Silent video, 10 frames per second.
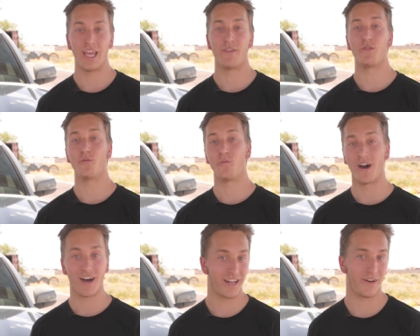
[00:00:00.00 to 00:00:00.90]
If you
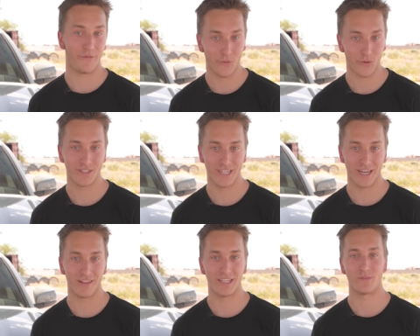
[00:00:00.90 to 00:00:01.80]
want a full
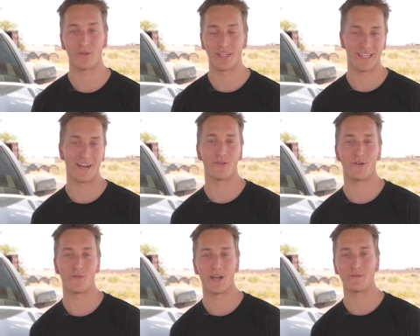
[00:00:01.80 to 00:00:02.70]
set of these plus the
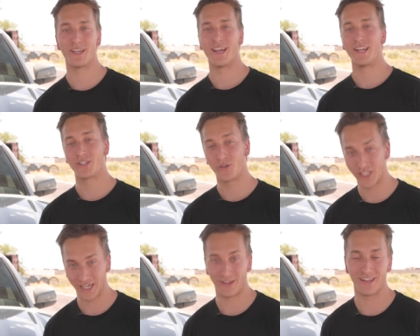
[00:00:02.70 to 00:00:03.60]
alcohol wipes, just go
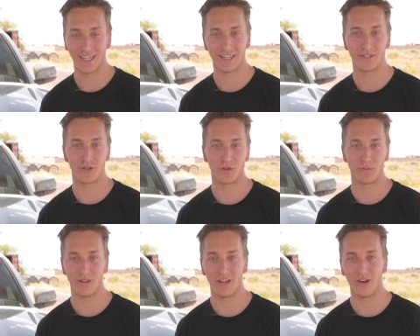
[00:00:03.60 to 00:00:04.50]
check out the link in the description
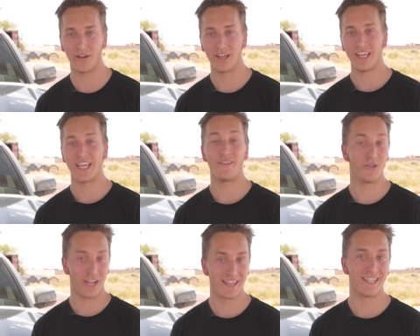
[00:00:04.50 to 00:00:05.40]
below. If
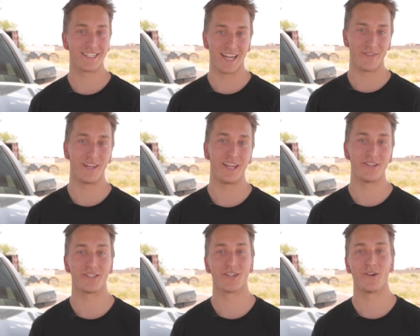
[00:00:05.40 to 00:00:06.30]
you like these kind of
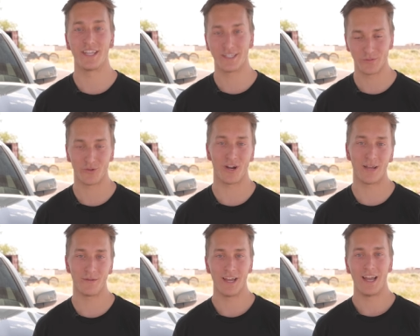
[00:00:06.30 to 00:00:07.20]
videos, just go hit the
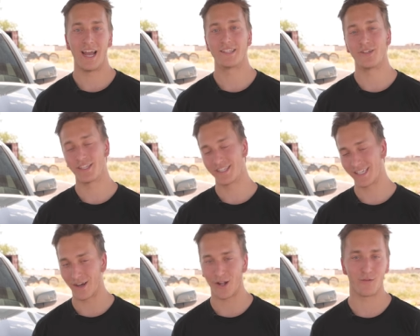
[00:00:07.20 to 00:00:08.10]
subscribe and so you can
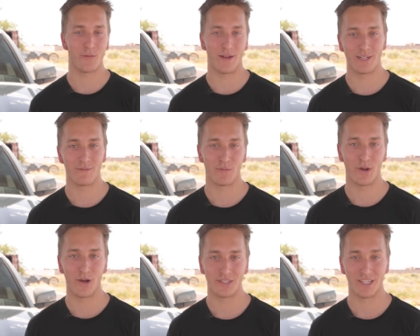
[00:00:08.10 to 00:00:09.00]
see all of them every time we
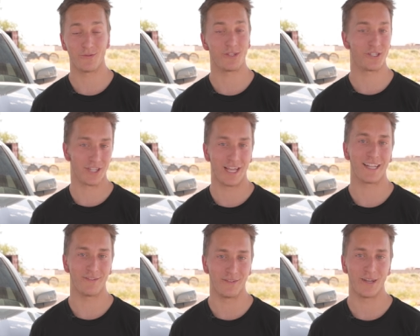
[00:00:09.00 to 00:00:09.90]
post as well as just
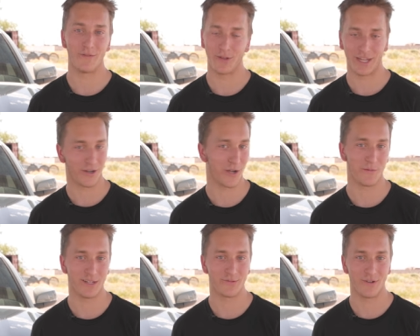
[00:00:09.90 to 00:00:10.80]
like the video if you like our
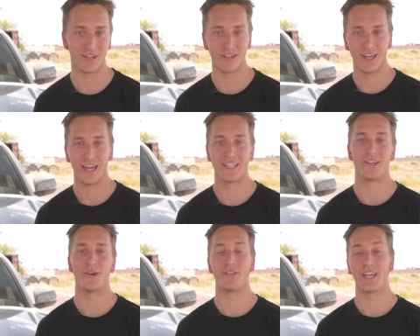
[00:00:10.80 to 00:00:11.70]
company as well. And
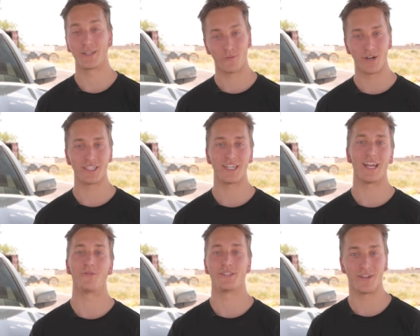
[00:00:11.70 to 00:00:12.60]
so thanks for watching
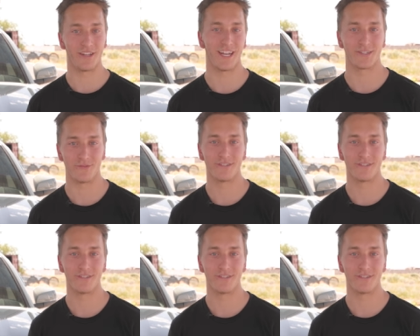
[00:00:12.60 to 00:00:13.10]
and we'll see you on the next